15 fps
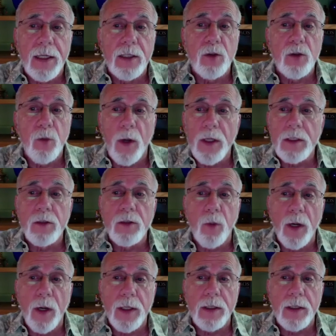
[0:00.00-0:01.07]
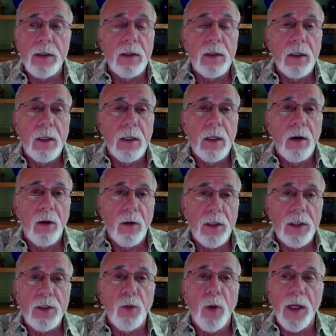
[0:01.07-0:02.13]
in 2020,
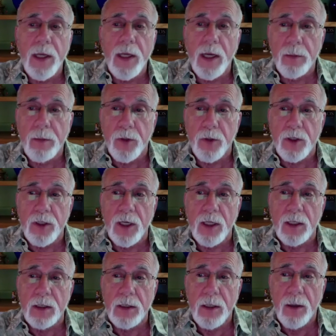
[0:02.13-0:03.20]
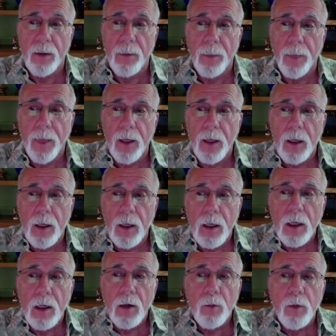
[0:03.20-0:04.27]
only 28%.
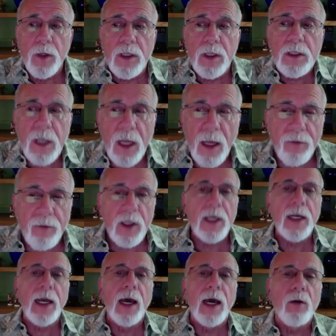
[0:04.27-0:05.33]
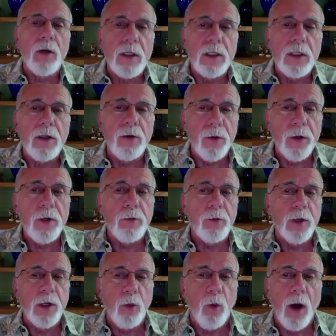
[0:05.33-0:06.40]
With this leveling out in the earning
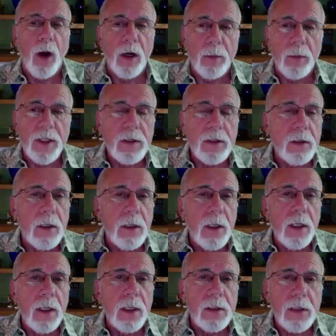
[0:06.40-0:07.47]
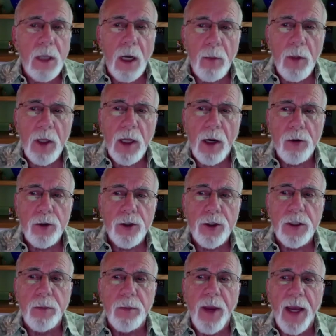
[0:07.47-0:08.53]
requirement, there's come a larger
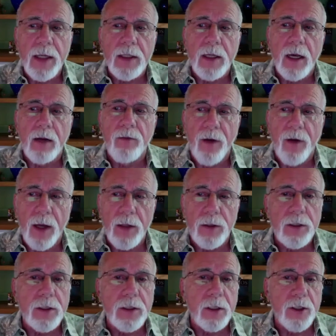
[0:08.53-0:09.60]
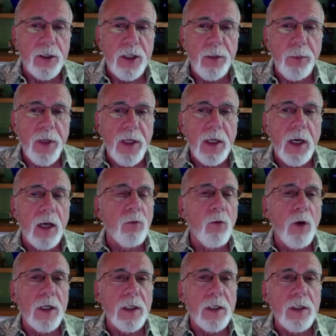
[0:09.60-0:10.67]
demand on fathers to chip in on
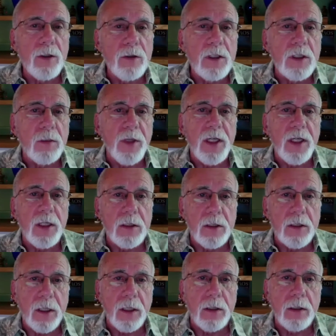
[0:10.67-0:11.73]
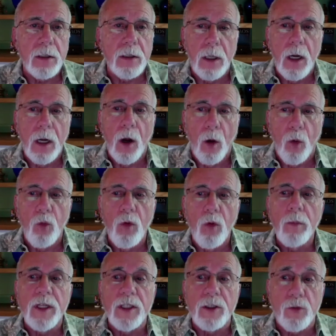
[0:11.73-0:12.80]
what used to be considered
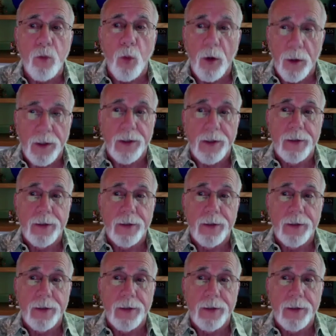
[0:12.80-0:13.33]
woman's work.